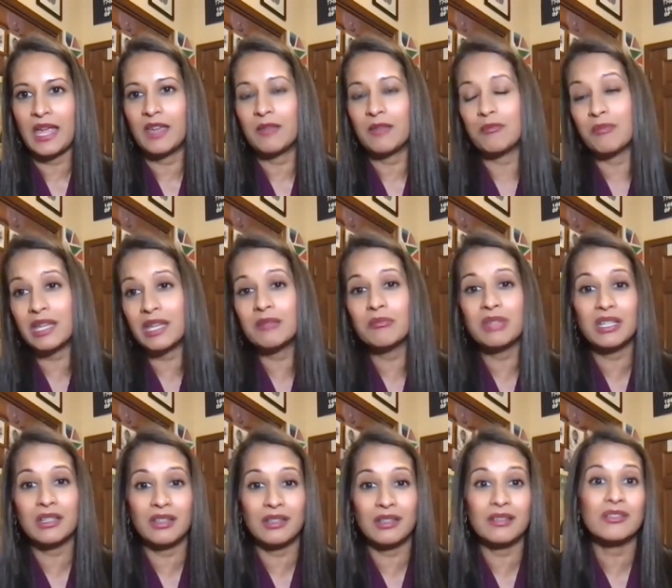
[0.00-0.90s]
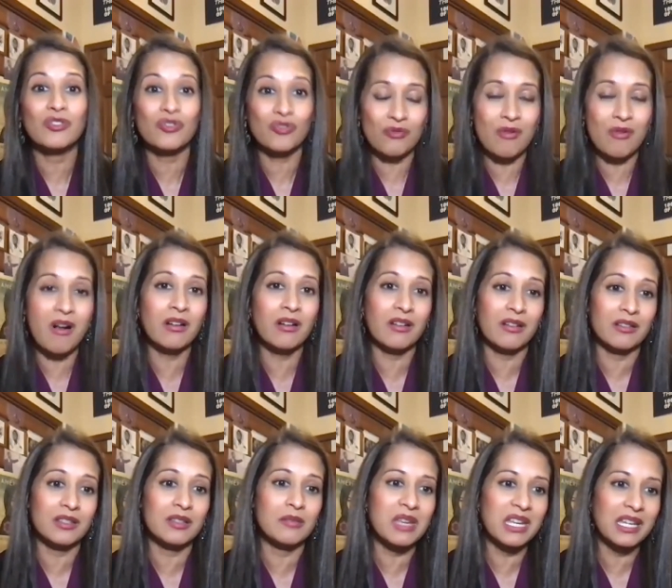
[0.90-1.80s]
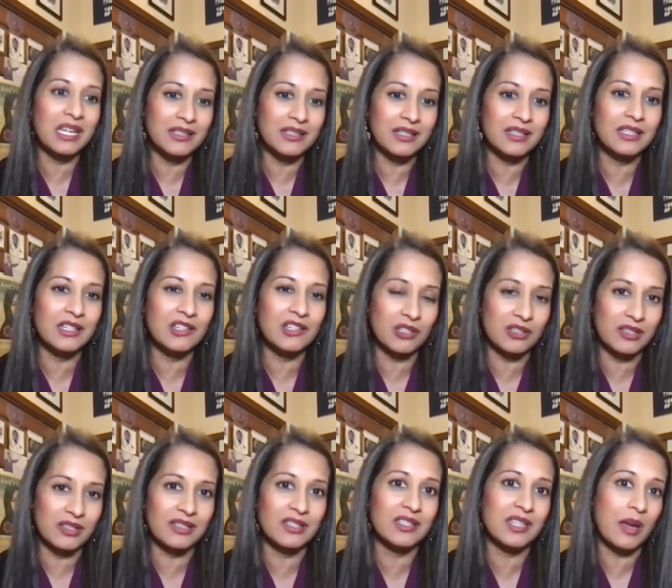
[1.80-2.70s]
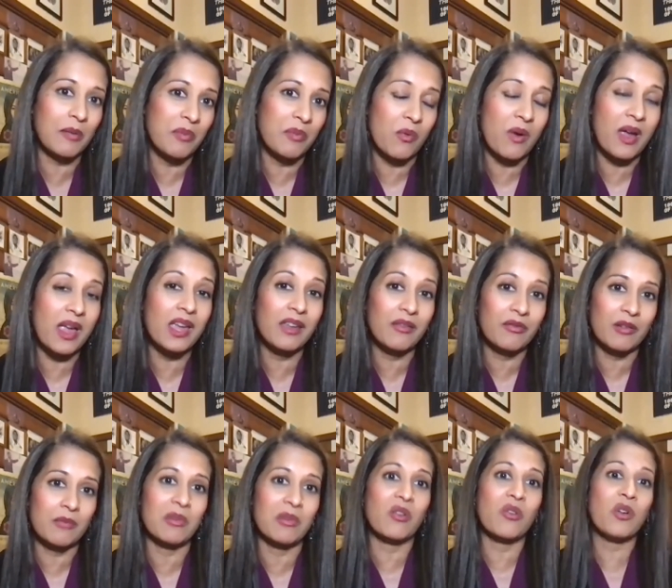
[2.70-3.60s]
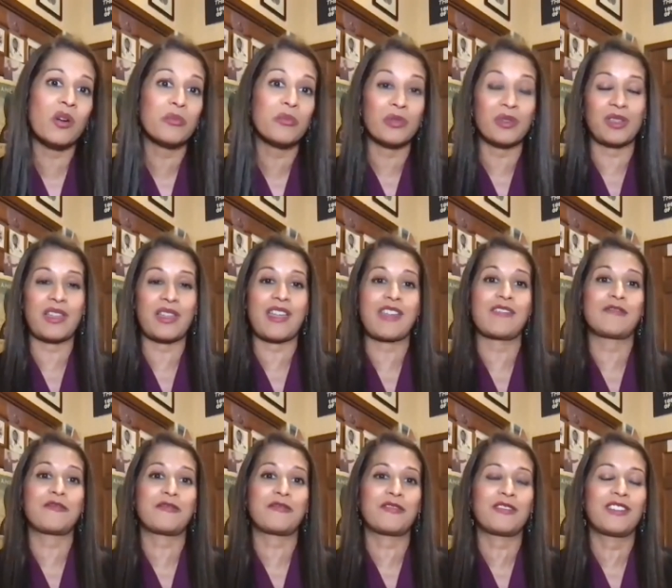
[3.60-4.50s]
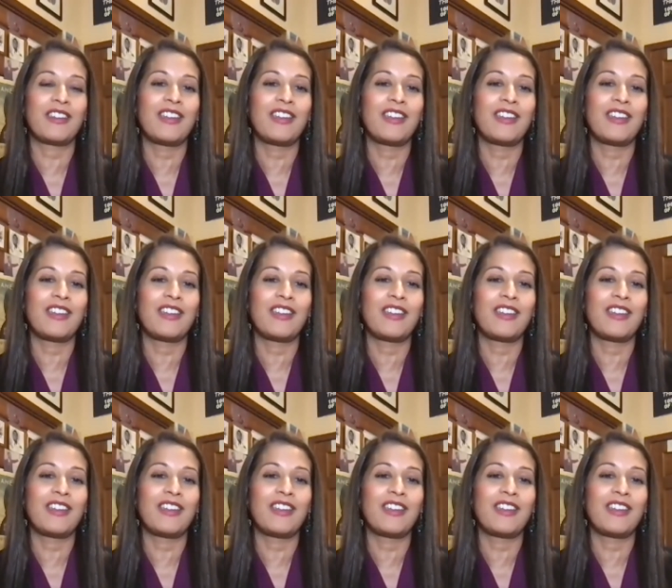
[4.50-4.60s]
It made me stronger to make a decision to step away from a corporate life,